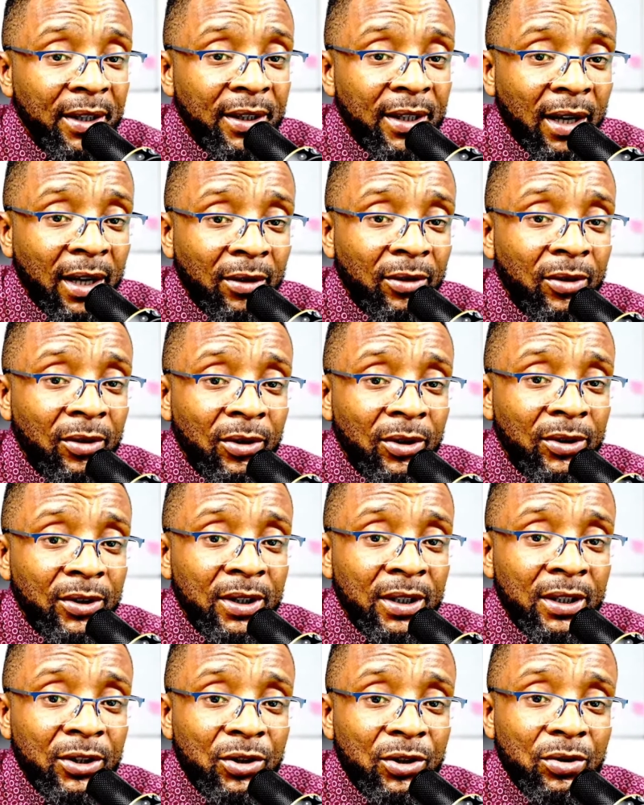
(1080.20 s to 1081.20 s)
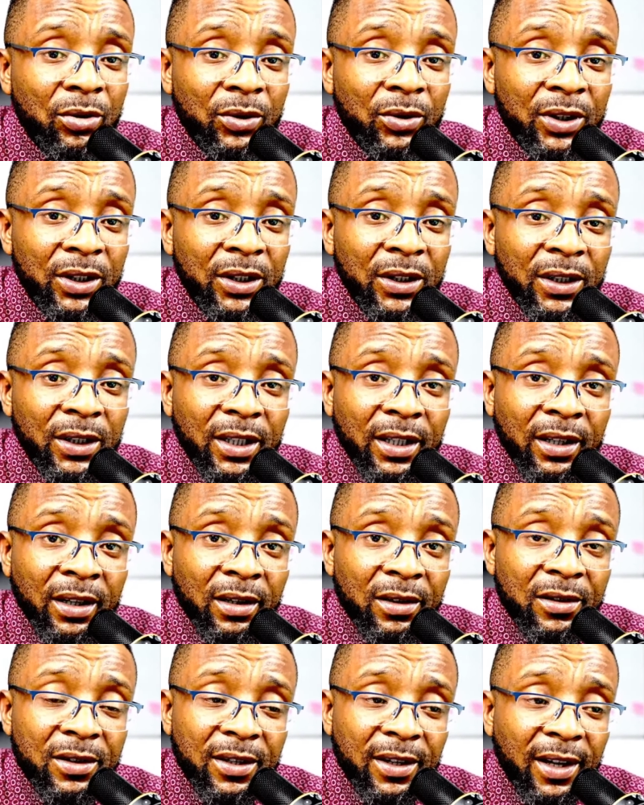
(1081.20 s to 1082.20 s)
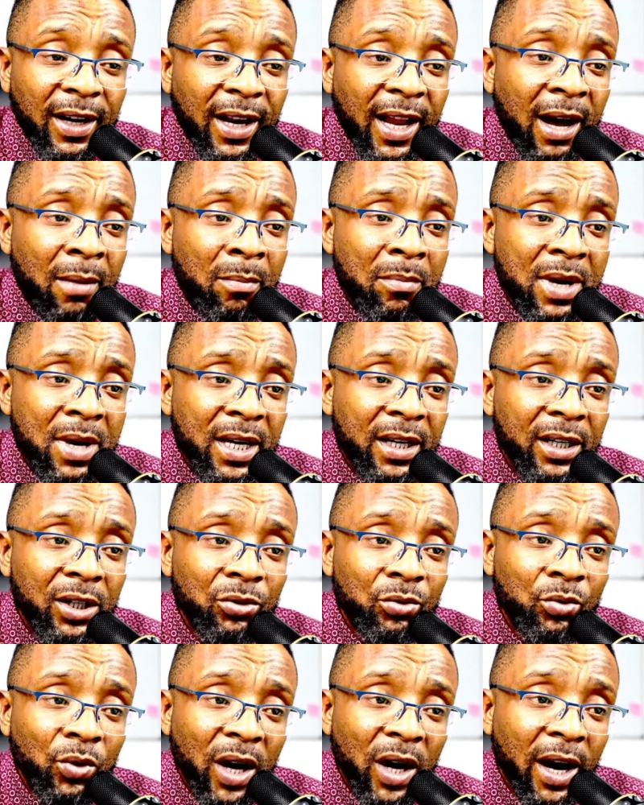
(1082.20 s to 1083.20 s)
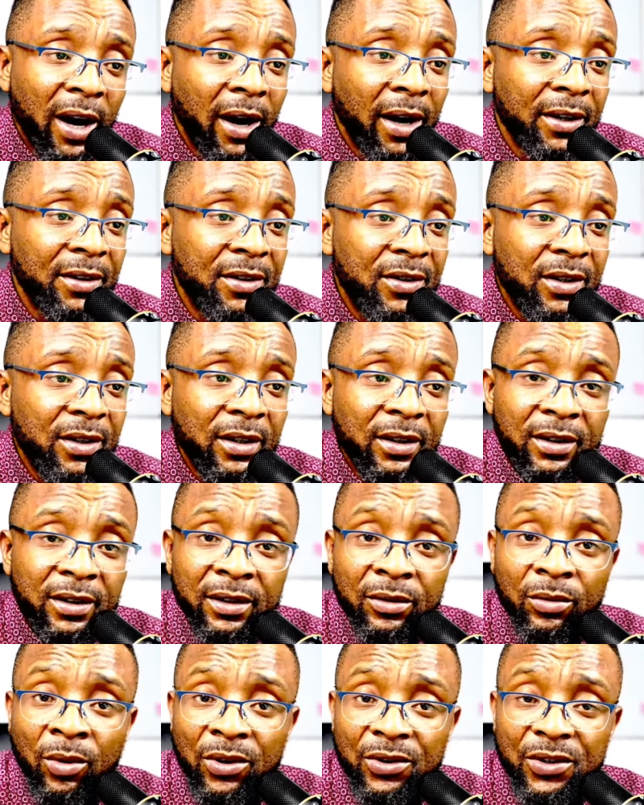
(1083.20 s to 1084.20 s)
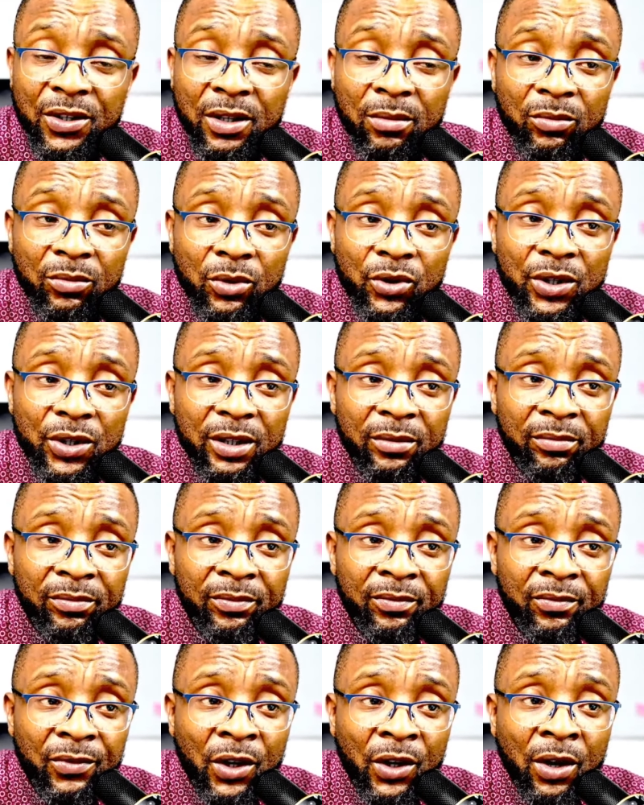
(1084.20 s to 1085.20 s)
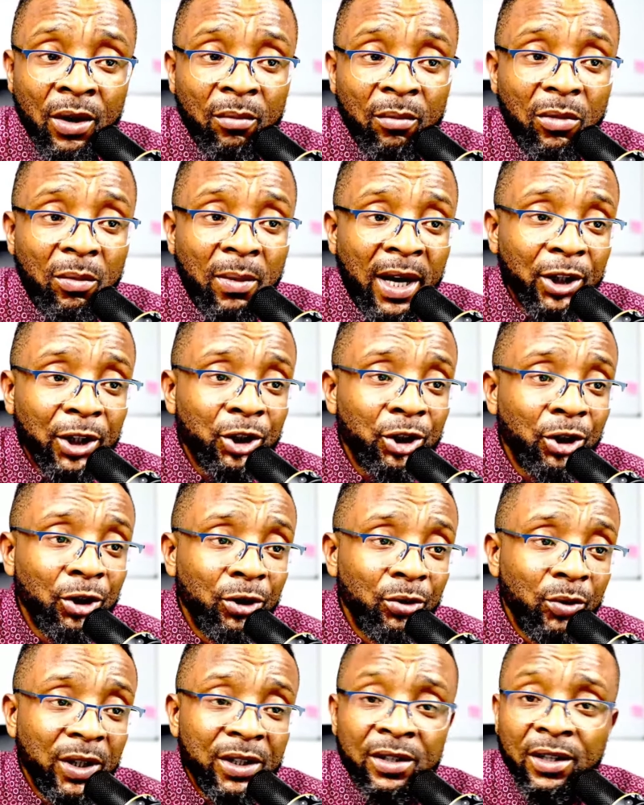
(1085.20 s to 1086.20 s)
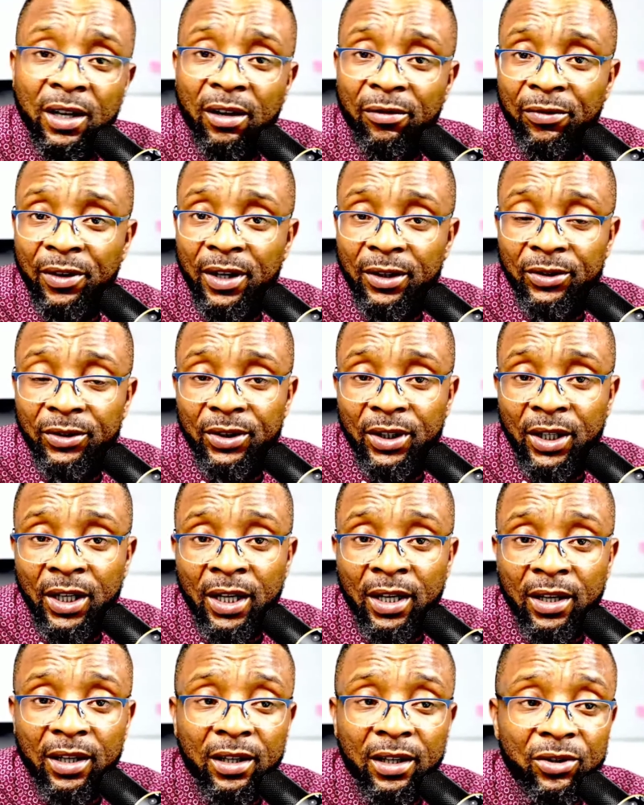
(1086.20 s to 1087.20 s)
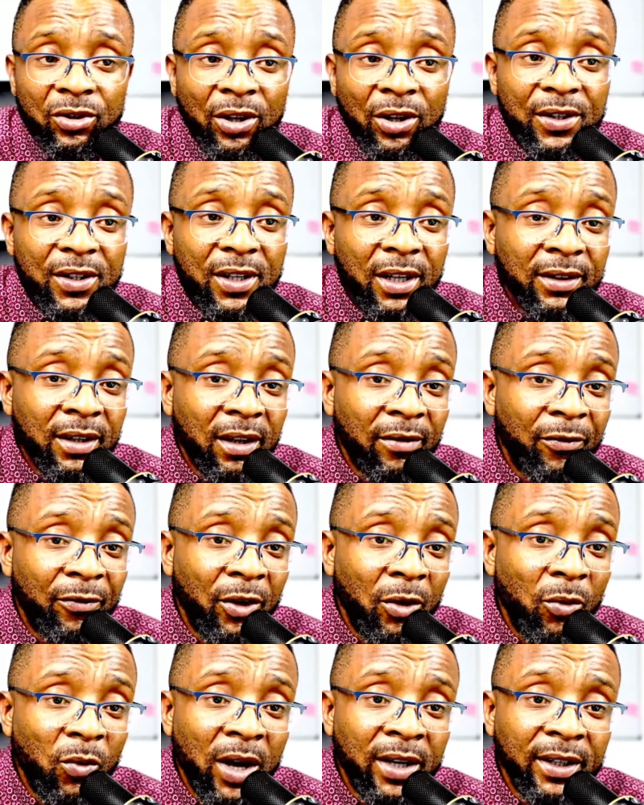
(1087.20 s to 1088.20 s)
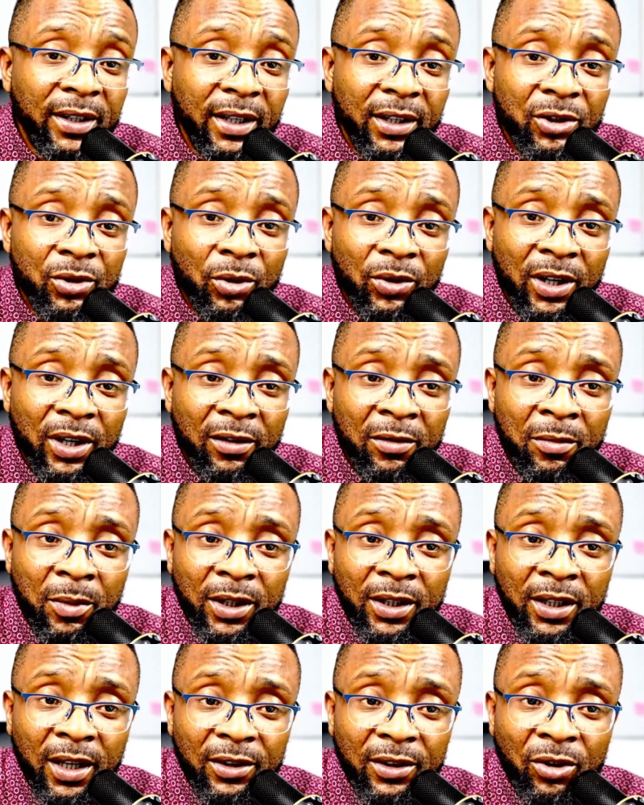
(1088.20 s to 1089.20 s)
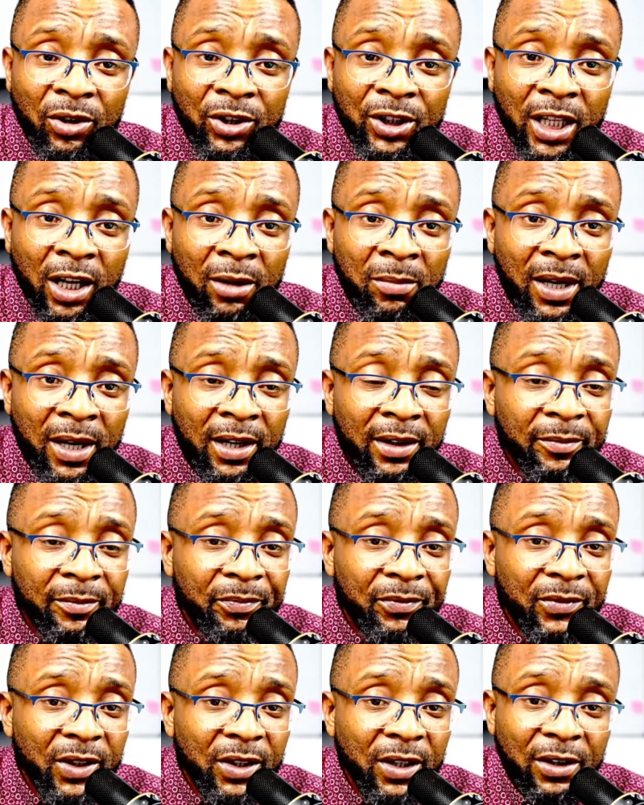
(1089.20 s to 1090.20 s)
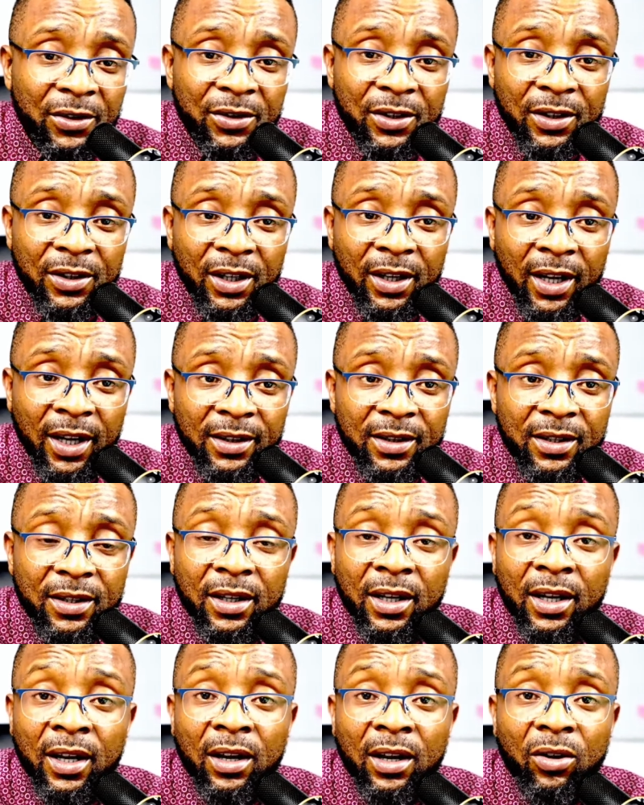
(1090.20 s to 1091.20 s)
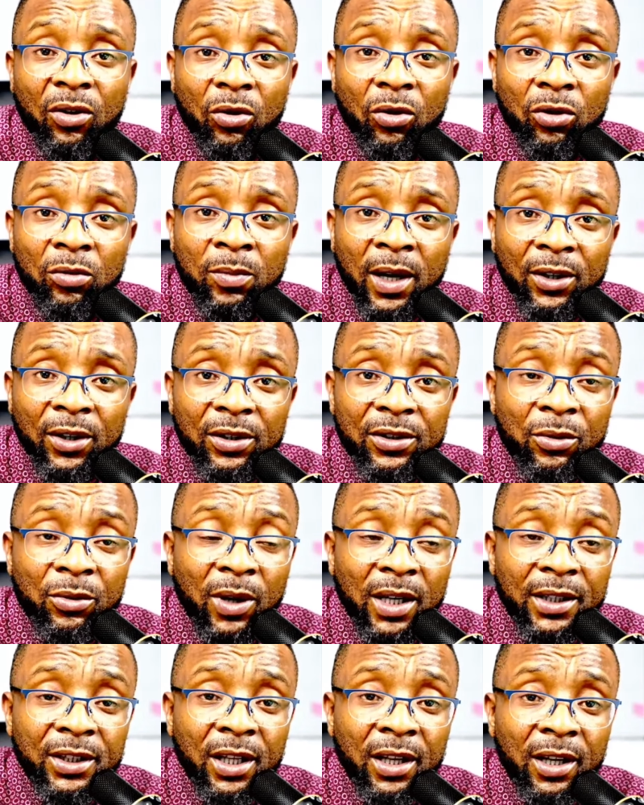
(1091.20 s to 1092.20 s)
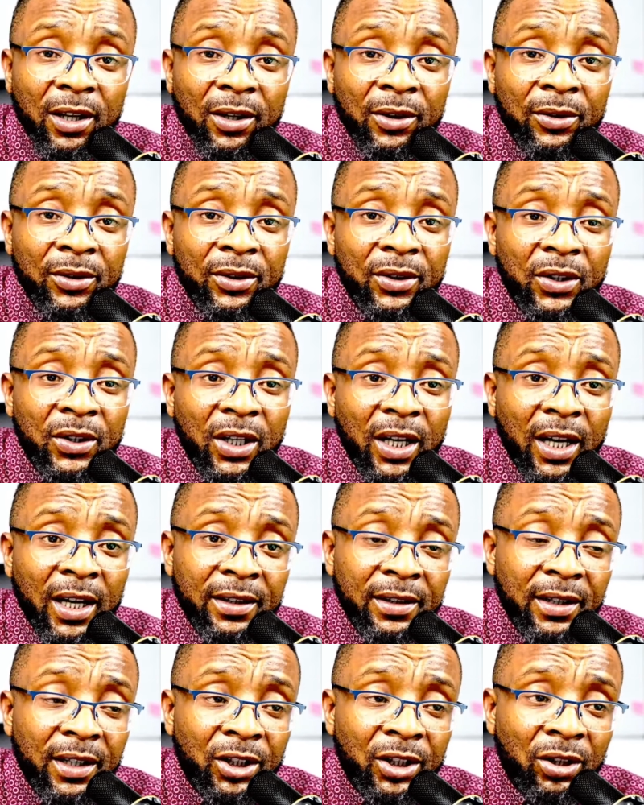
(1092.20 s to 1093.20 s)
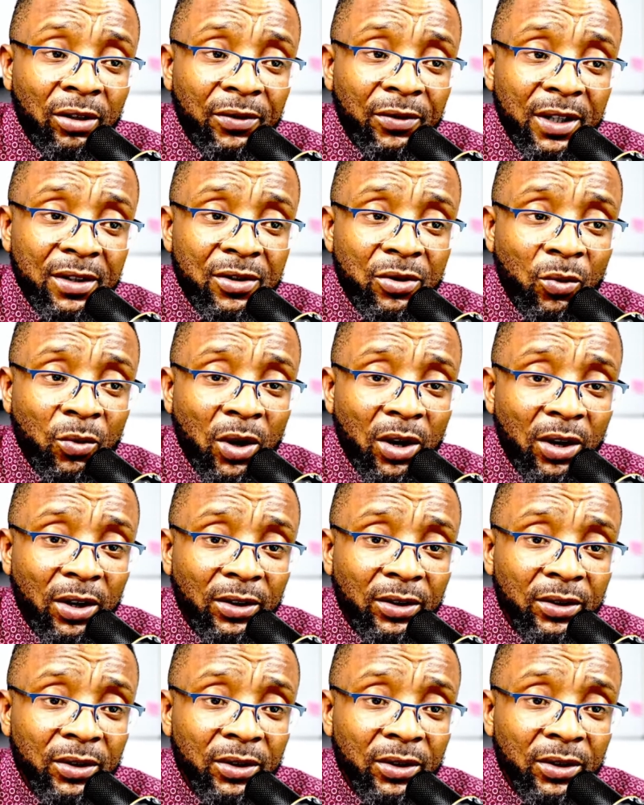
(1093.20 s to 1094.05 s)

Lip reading: according to the Islamic rite. He was a Muslim. I'm going to show you what I found. It all started from when they told everybody at Ojaba yesterday that Olubadan Diwaja at the age of 81.